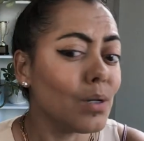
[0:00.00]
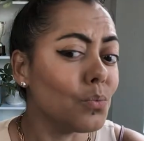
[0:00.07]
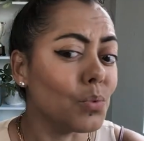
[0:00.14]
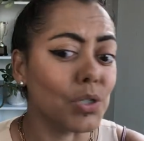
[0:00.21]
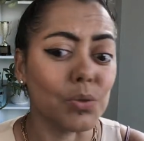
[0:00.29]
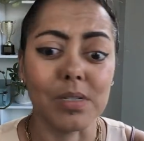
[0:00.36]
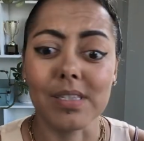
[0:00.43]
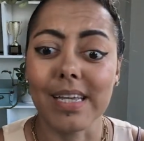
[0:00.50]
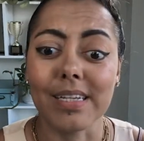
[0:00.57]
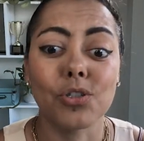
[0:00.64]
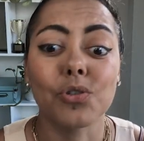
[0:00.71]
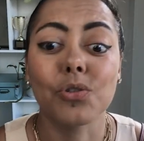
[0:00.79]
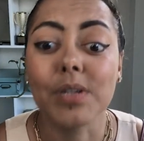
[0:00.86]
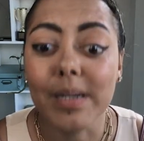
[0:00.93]
which was
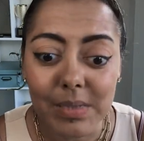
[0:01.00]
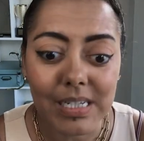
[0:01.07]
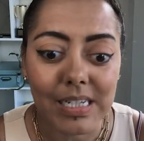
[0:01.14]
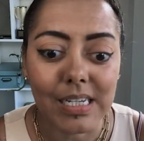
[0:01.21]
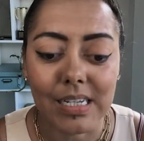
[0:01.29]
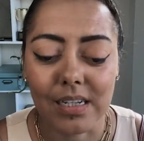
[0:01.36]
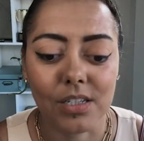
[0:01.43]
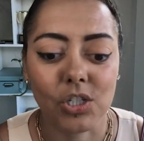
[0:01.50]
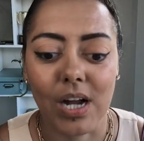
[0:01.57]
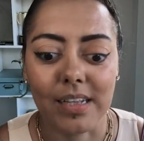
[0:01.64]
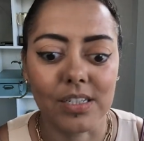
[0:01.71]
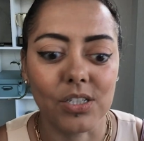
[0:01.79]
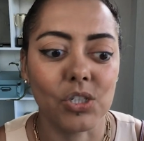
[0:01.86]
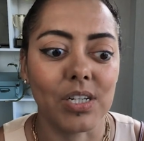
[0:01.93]
extremely
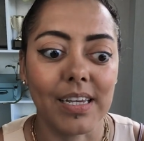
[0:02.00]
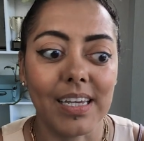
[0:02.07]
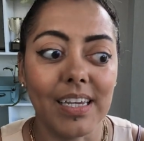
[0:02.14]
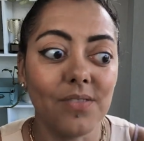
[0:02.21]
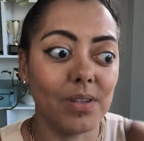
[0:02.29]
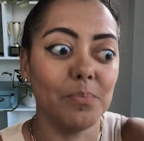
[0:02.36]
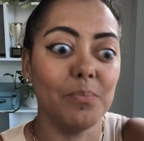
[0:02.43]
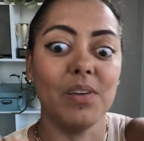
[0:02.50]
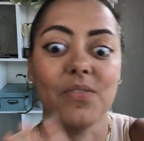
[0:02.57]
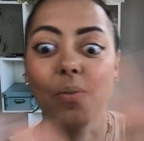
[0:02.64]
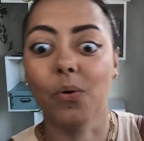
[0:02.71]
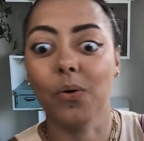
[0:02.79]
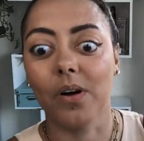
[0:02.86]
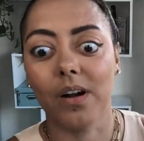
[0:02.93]
challenging even
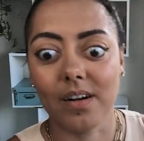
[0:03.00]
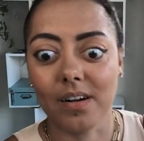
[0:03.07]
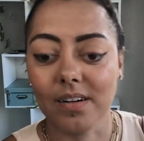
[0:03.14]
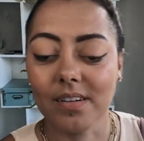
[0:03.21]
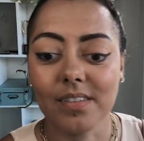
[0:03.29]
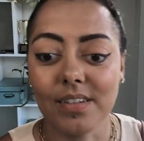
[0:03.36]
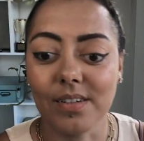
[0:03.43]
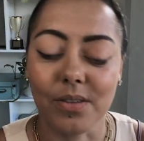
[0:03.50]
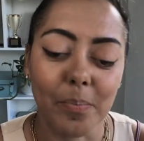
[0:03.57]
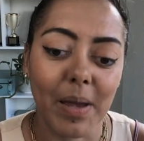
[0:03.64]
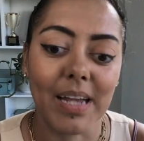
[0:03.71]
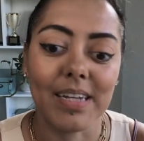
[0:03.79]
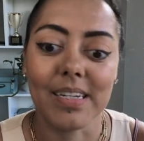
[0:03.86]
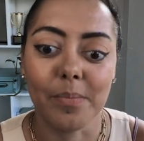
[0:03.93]
before, you know, the
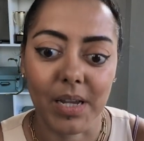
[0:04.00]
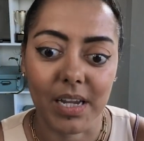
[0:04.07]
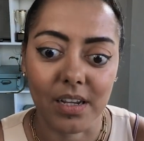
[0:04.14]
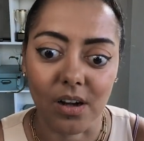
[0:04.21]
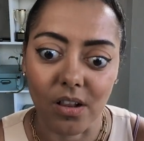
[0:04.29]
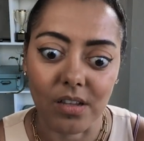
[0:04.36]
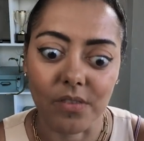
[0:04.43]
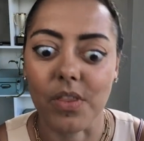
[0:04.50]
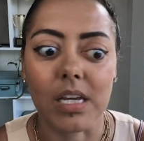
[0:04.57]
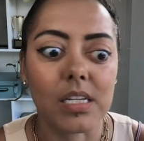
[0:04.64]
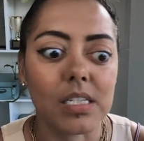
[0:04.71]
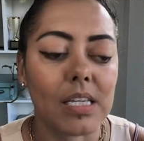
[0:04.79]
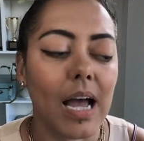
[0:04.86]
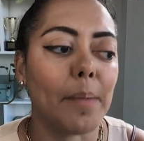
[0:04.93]
pandemic and all of
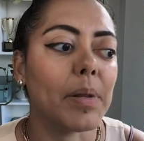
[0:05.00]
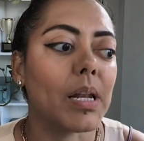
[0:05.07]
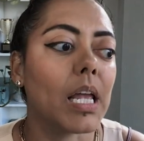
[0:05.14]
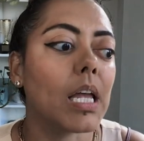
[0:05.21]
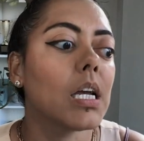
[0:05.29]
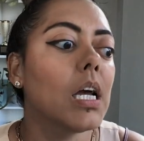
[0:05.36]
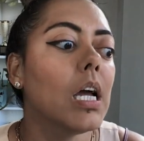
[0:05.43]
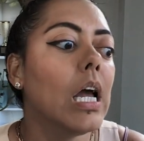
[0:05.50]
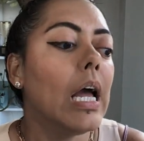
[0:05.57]
this happening.